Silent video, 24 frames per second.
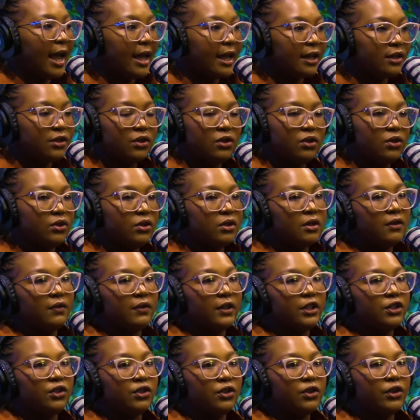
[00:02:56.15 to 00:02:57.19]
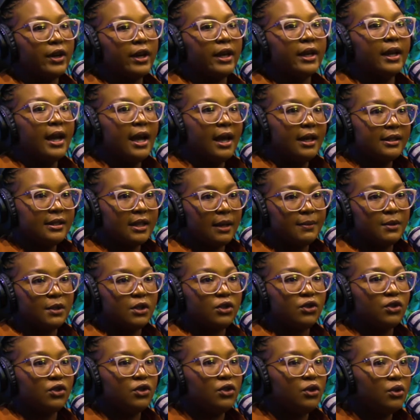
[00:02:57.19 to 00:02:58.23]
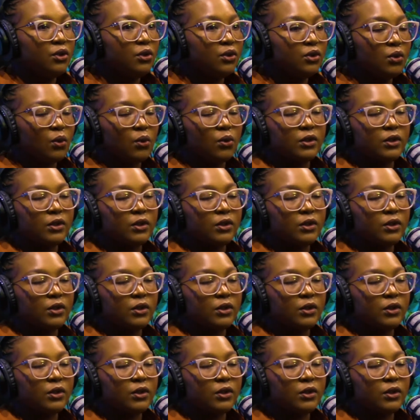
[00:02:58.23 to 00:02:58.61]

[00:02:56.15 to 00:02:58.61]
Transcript: exclusively during substance use